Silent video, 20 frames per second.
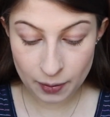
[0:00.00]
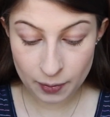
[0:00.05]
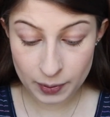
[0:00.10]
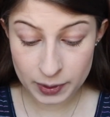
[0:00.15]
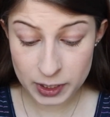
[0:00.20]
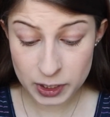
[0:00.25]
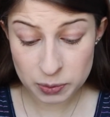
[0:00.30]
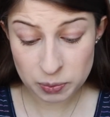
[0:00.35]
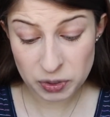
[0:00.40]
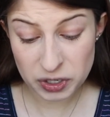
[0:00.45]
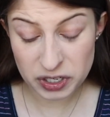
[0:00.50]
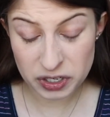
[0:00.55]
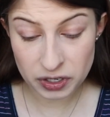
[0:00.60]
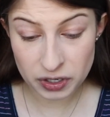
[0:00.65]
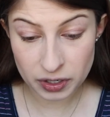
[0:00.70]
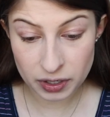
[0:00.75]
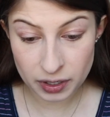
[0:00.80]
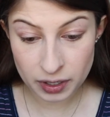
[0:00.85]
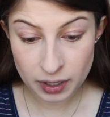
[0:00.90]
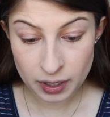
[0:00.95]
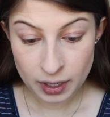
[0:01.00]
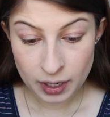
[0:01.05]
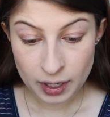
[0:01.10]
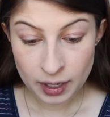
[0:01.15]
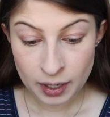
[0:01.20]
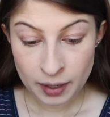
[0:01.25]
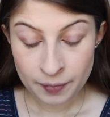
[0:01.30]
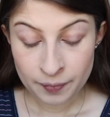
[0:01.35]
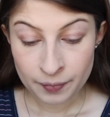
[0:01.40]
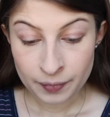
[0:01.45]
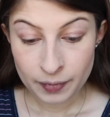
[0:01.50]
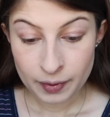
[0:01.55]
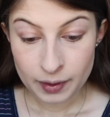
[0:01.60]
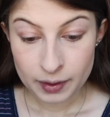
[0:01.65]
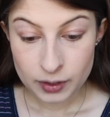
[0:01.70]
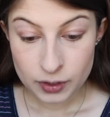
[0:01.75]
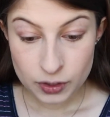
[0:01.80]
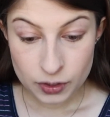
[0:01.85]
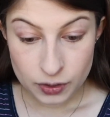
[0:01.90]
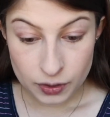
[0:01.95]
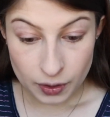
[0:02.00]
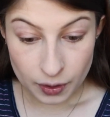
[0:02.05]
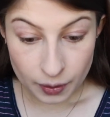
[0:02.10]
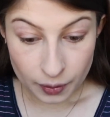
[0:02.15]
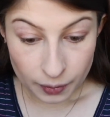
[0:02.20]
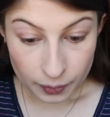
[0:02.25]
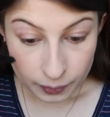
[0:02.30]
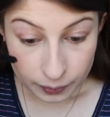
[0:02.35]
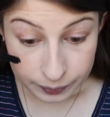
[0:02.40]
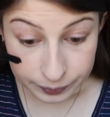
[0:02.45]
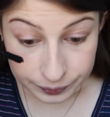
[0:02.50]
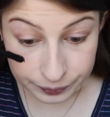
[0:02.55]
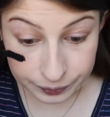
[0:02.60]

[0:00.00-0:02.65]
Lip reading: and it's pretty good. So